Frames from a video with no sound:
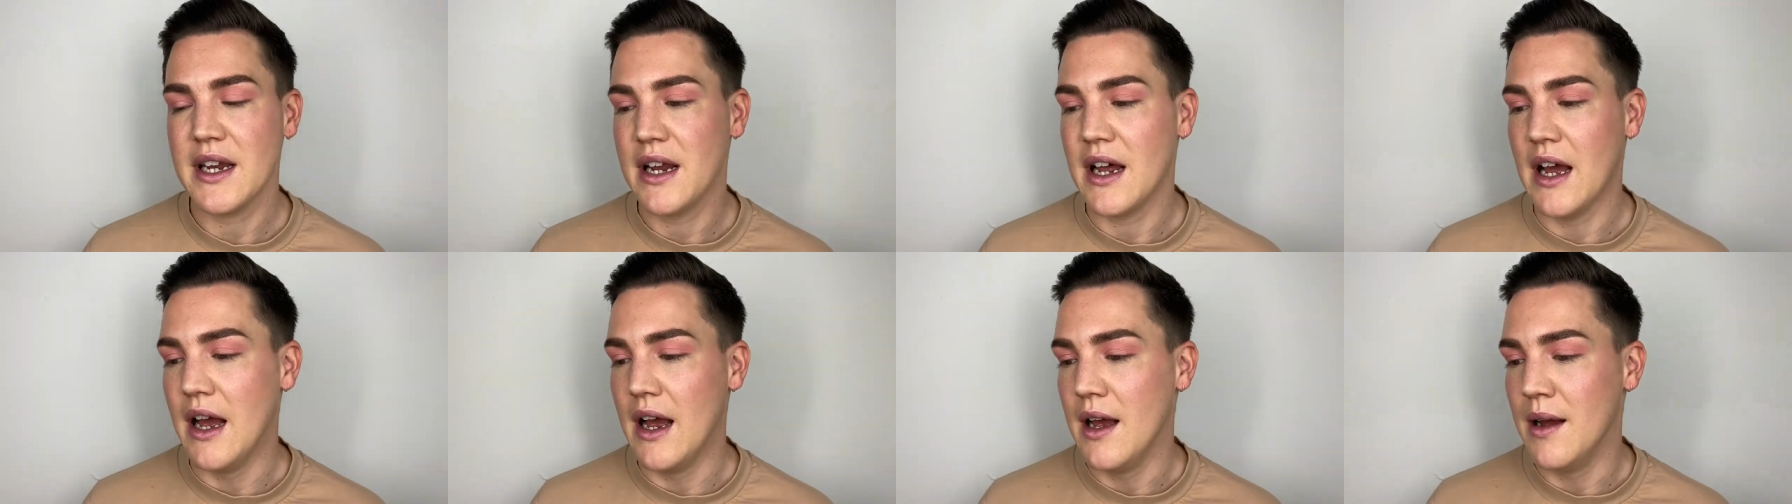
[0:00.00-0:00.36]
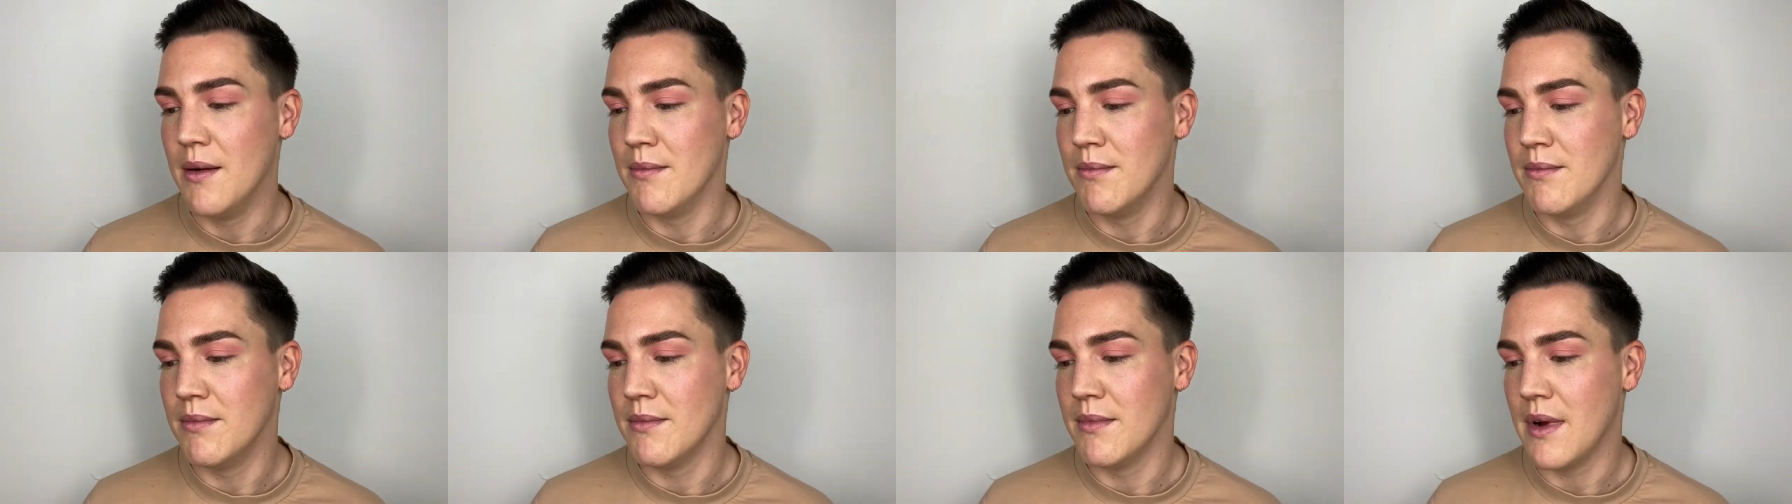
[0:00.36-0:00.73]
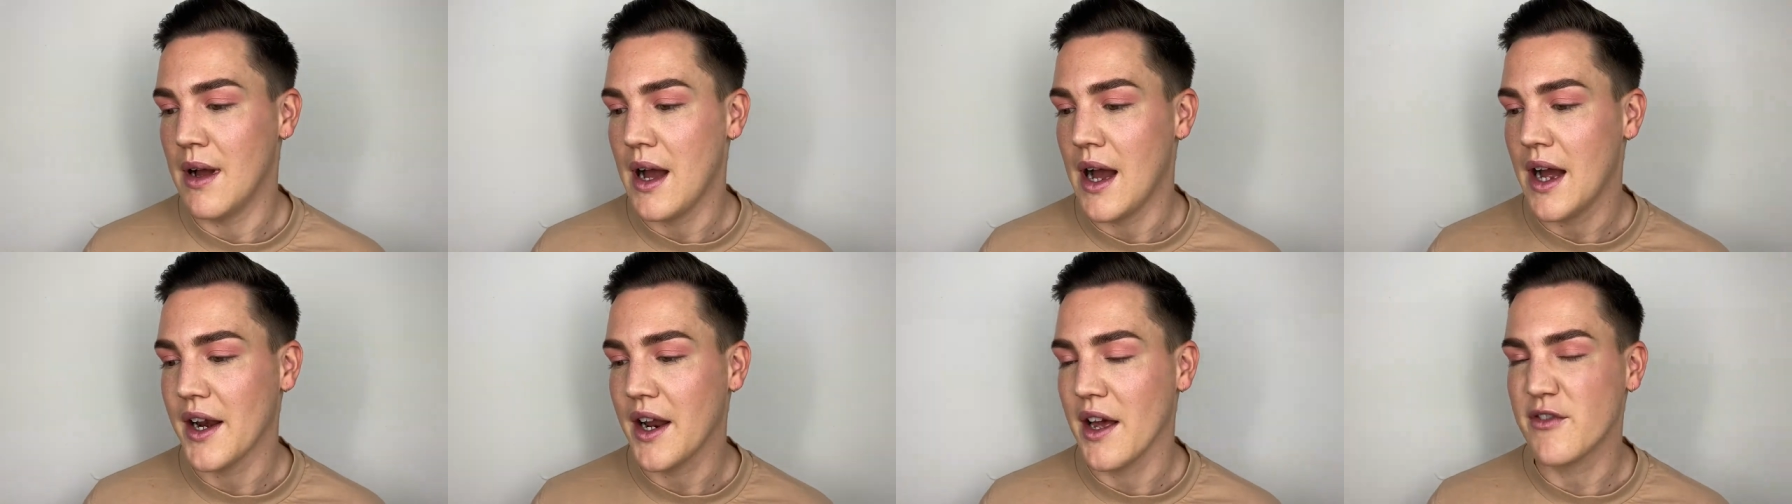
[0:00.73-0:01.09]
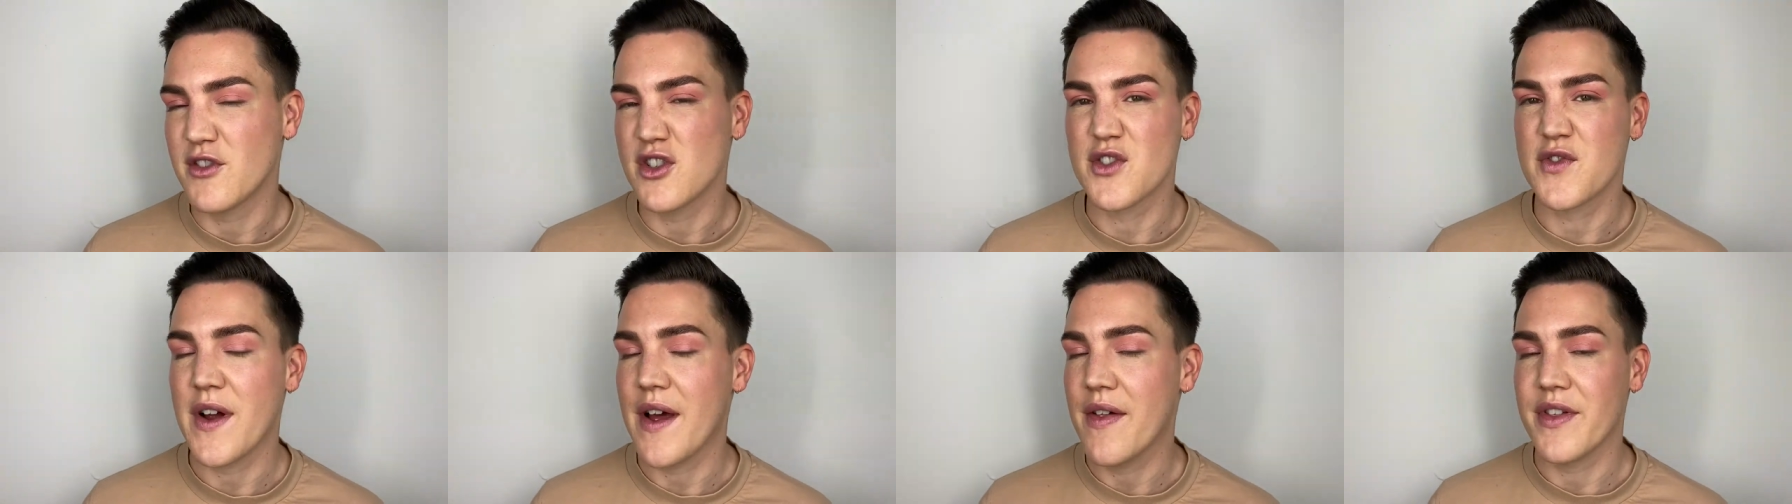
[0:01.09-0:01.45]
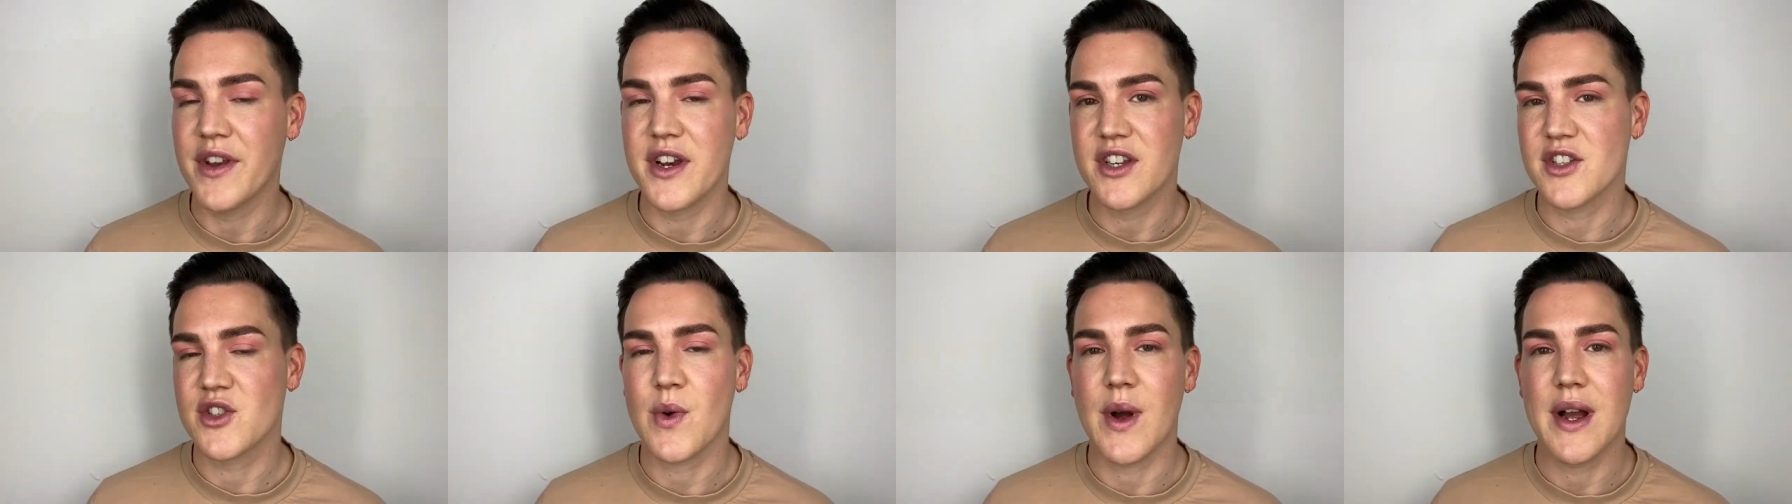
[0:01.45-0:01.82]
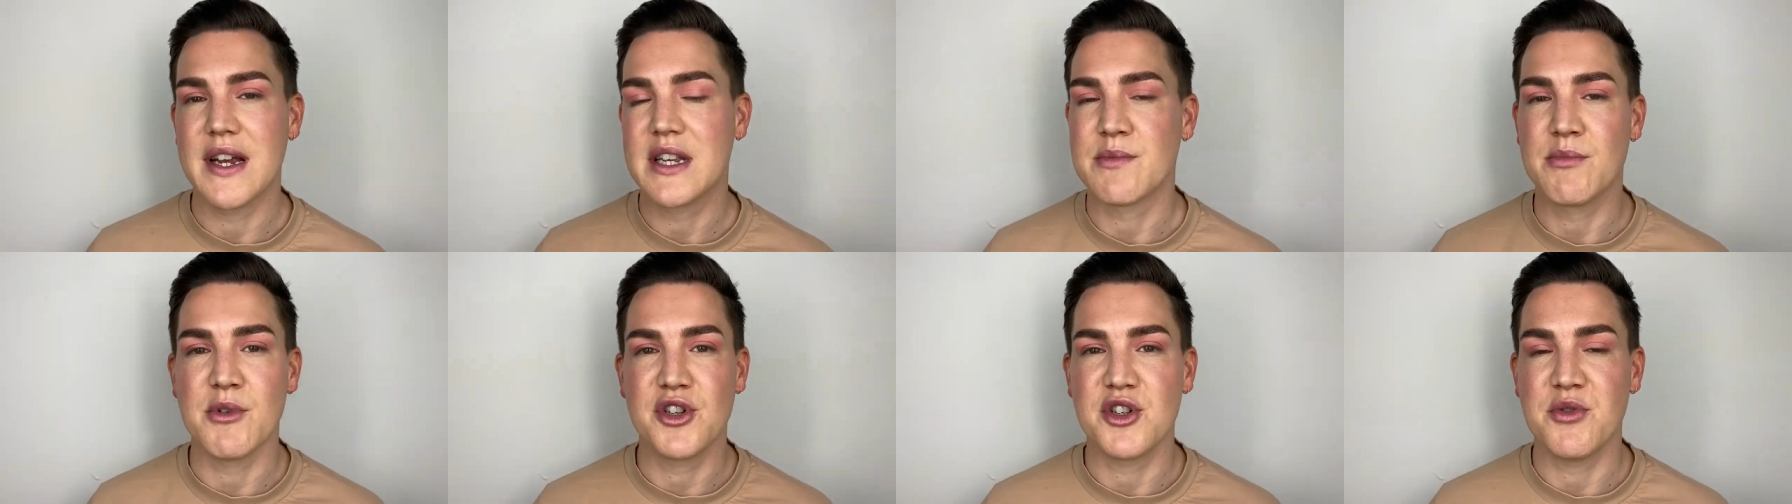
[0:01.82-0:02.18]
Um, and I've just found that it's quite a
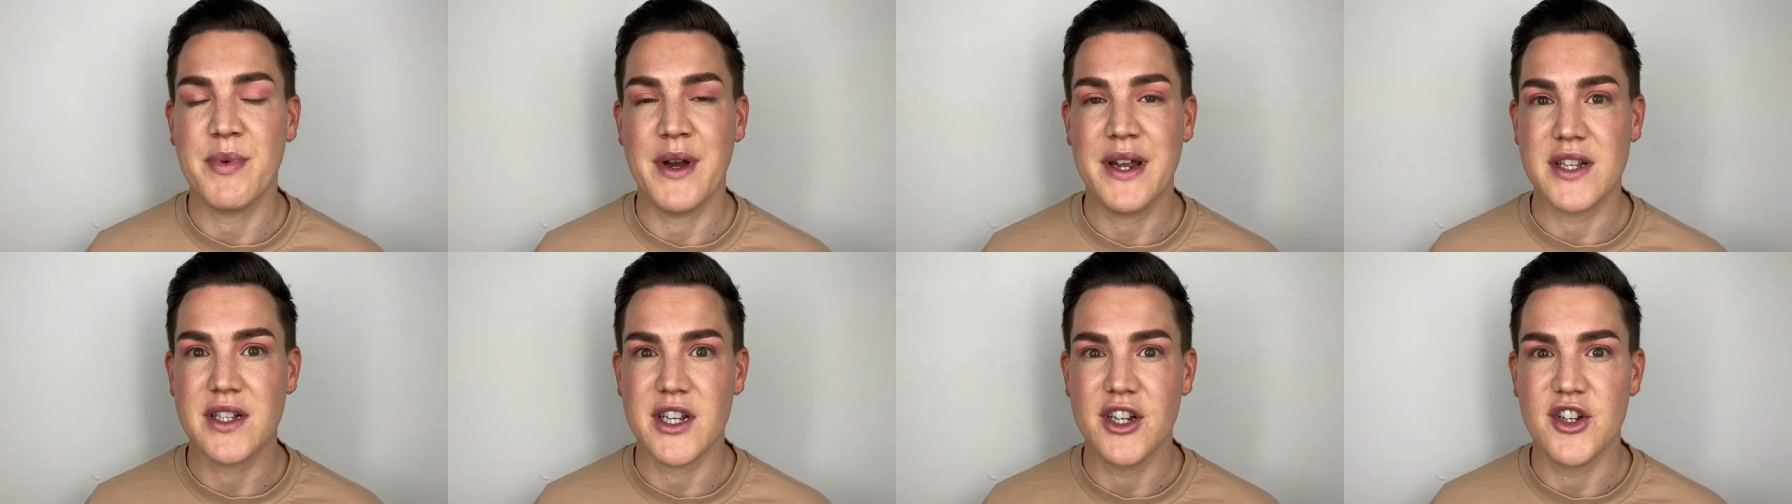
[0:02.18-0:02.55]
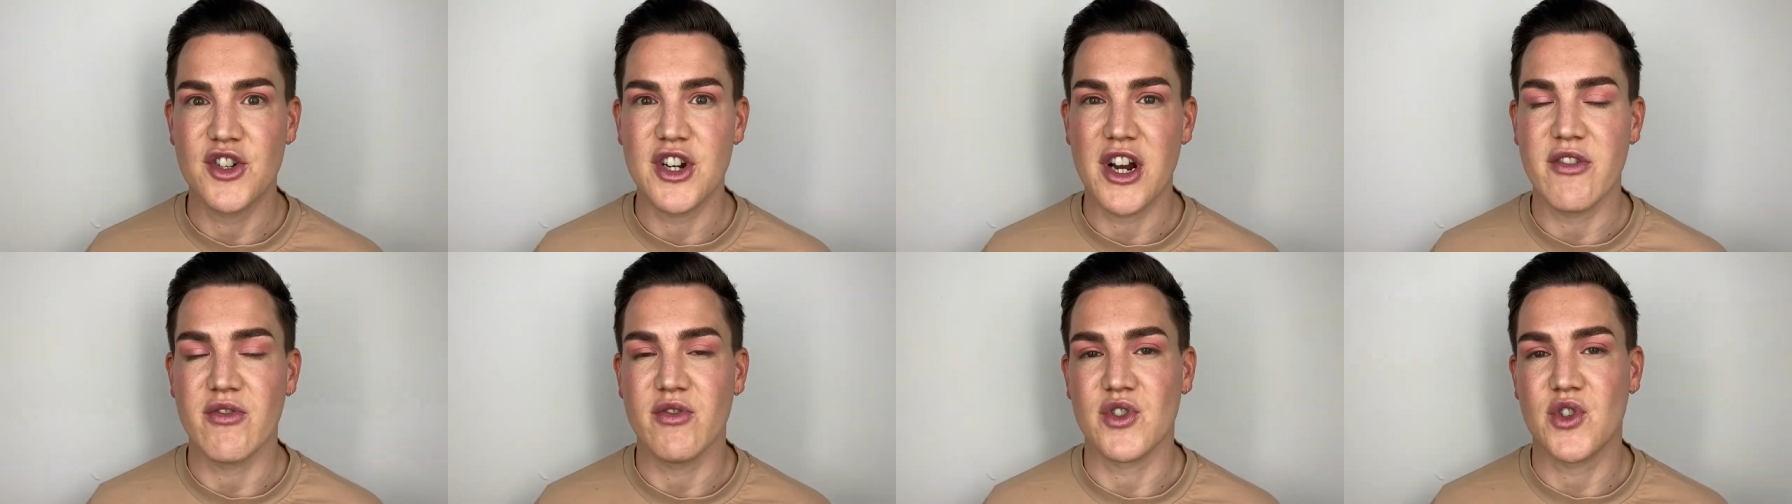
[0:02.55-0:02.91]
smudgy pencil in general.